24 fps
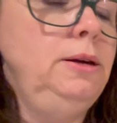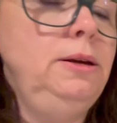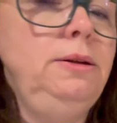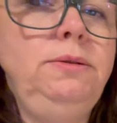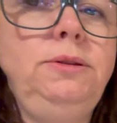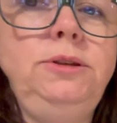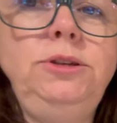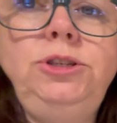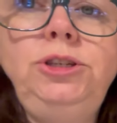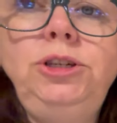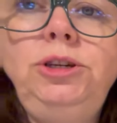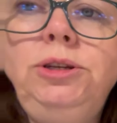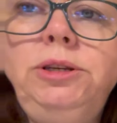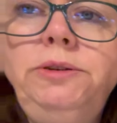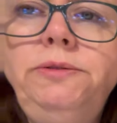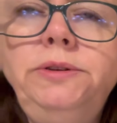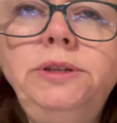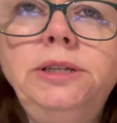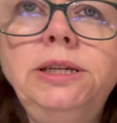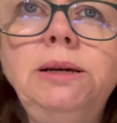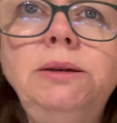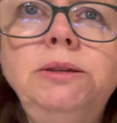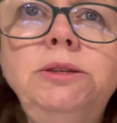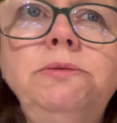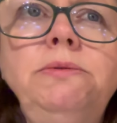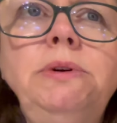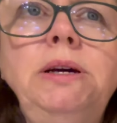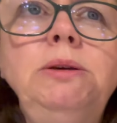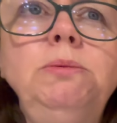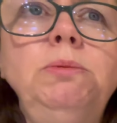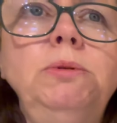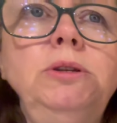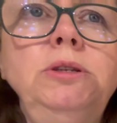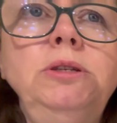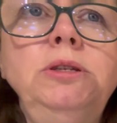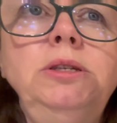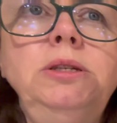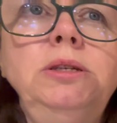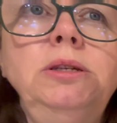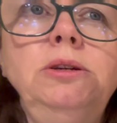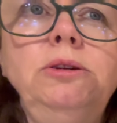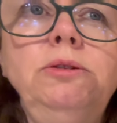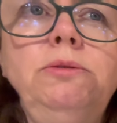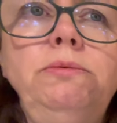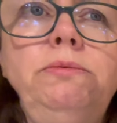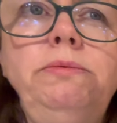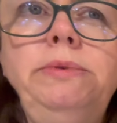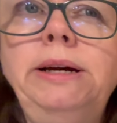There's two different types of red. One's
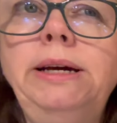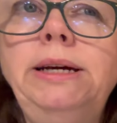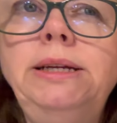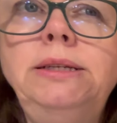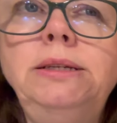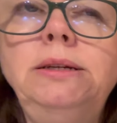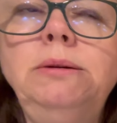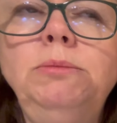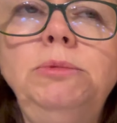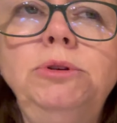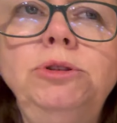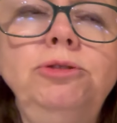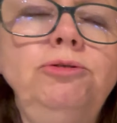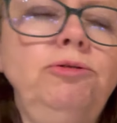red and one's